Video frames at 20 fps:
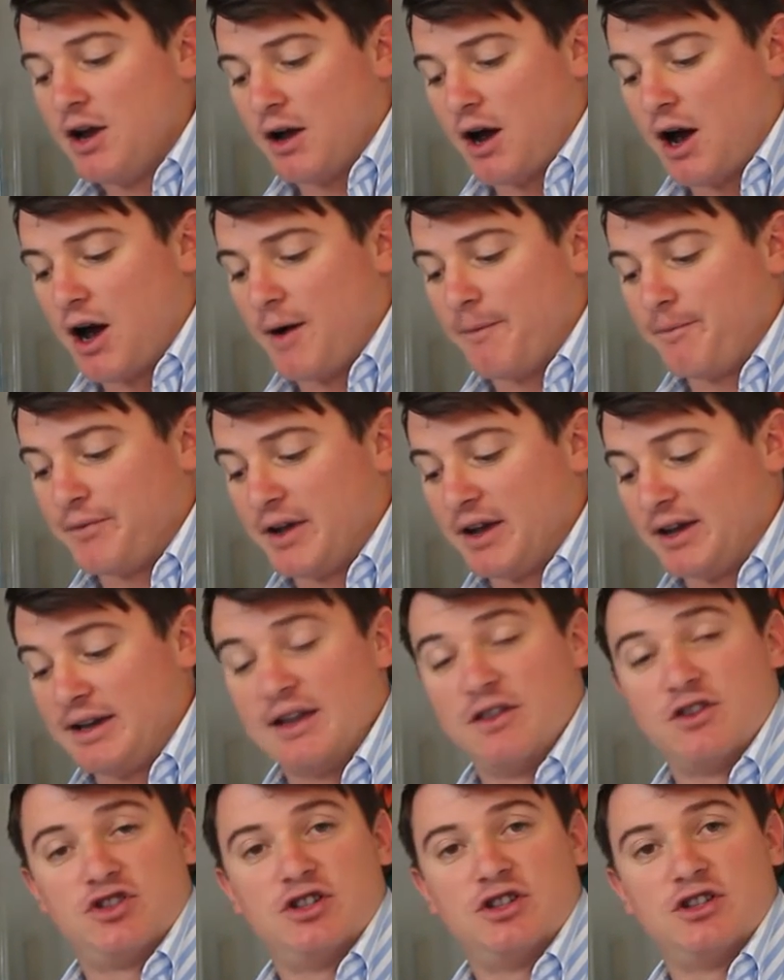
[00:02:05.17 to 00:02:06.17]
Um,
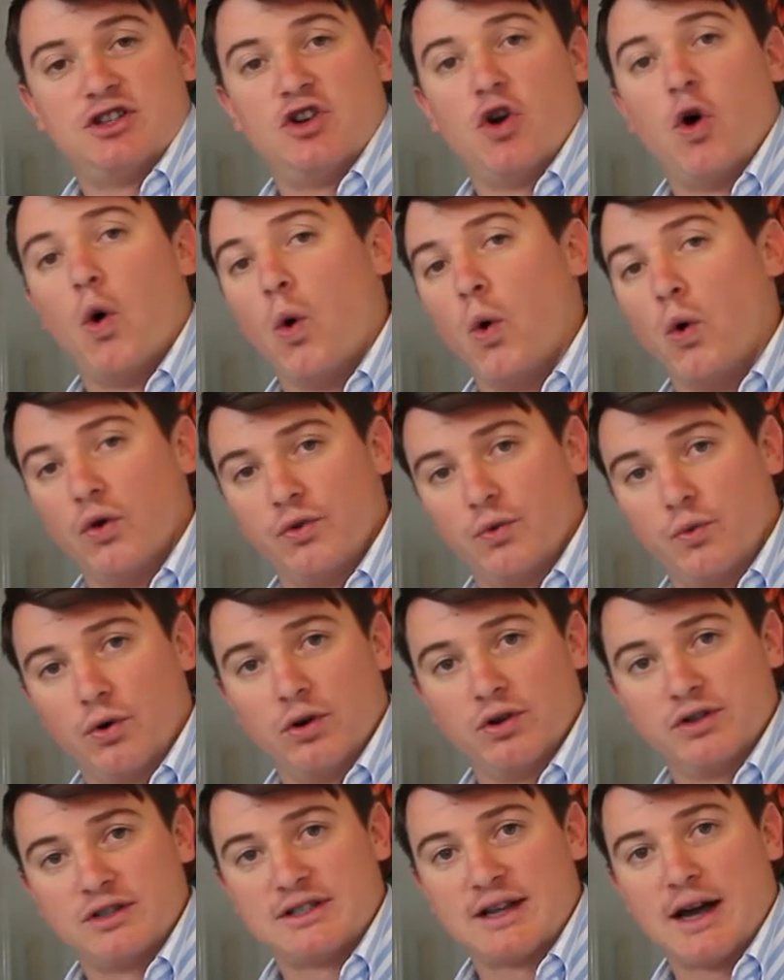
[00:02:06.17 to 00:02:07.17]
again, this is an old
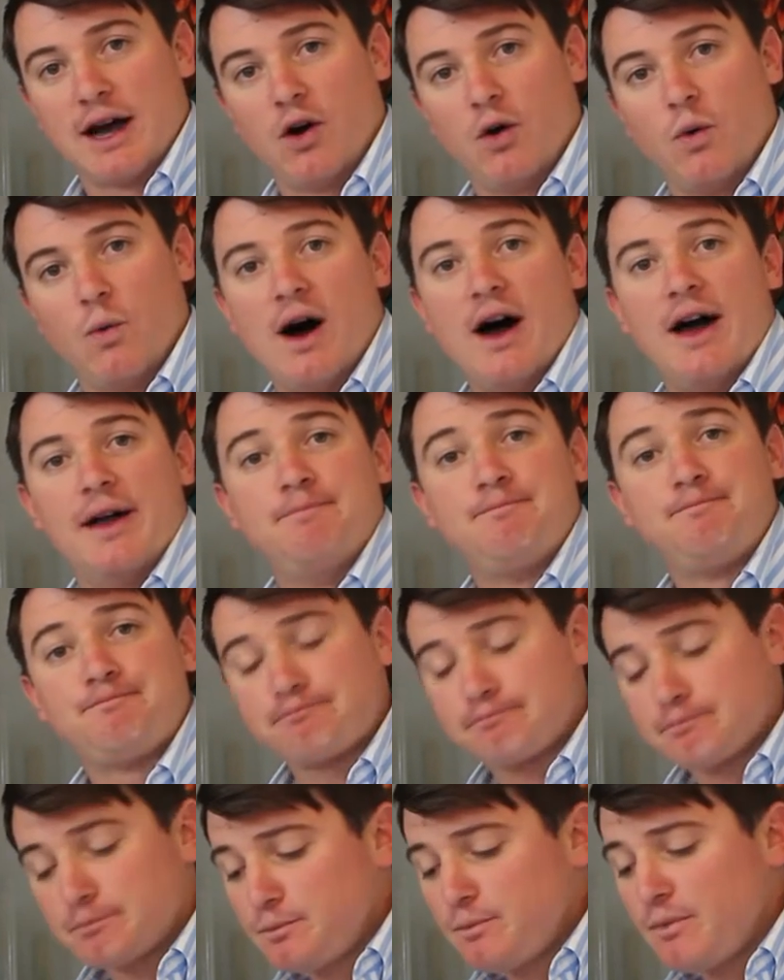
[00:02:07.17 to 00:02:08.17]
world style wine
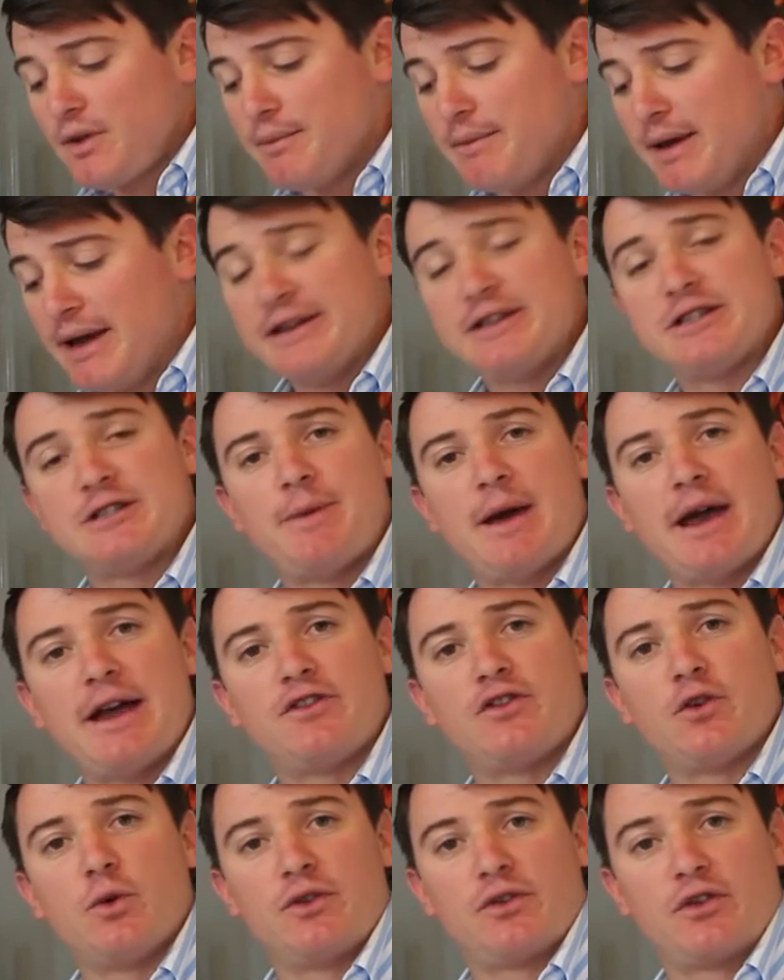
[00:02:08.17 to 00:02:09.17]
made in Spain,
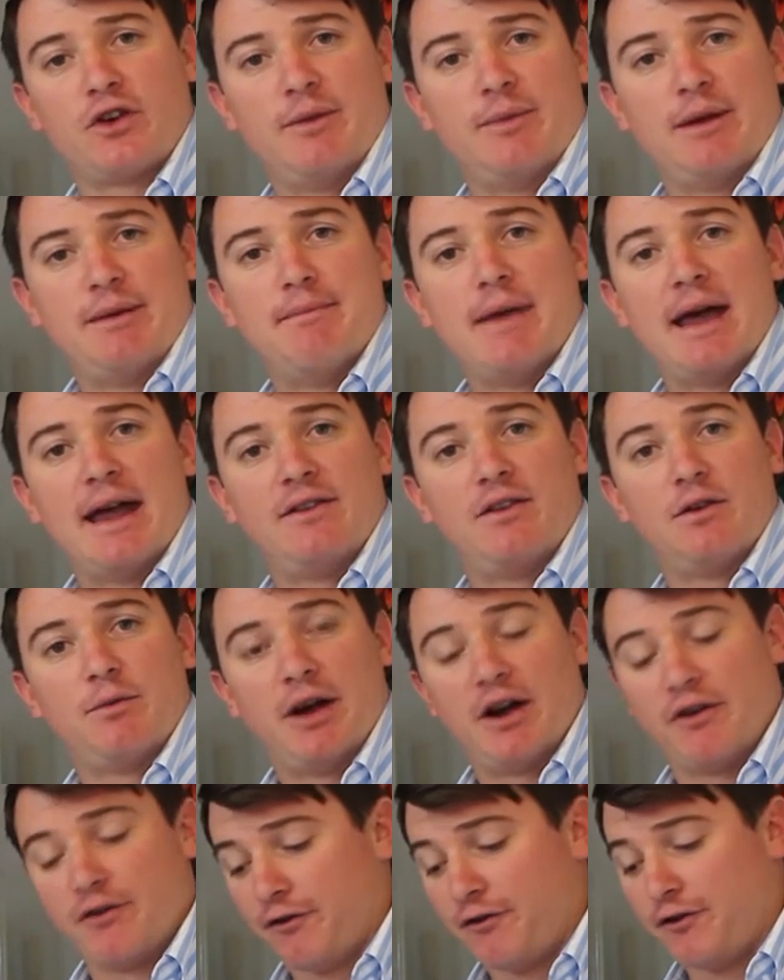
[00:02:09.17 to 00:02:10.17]
so it's going to be made to
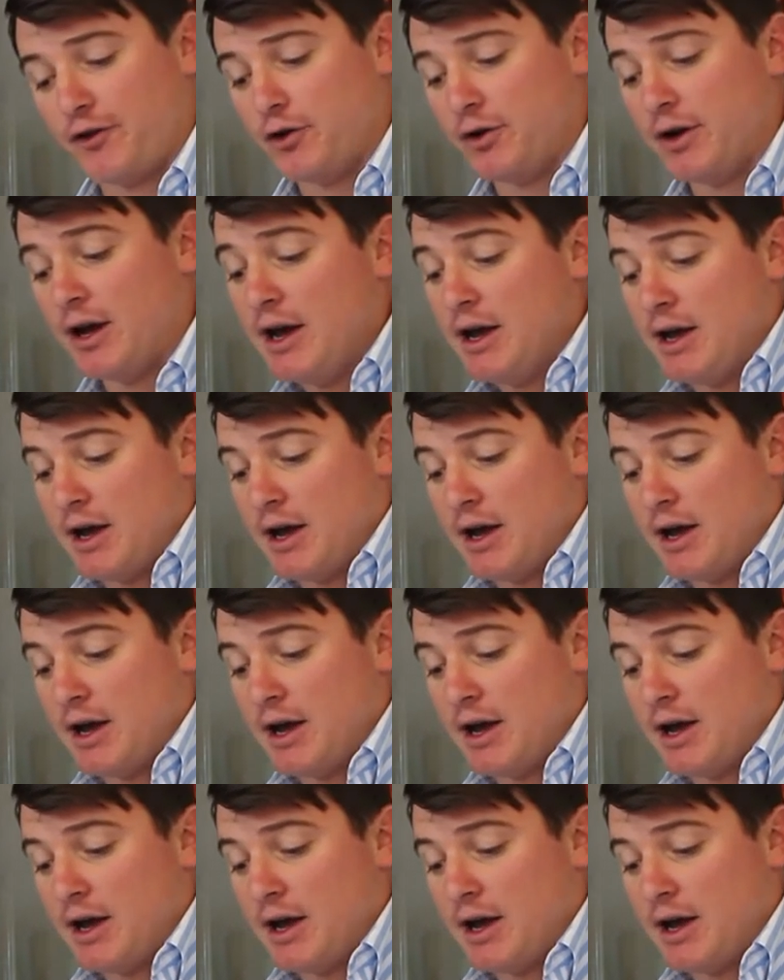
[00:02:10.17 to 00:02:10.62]
pair for food.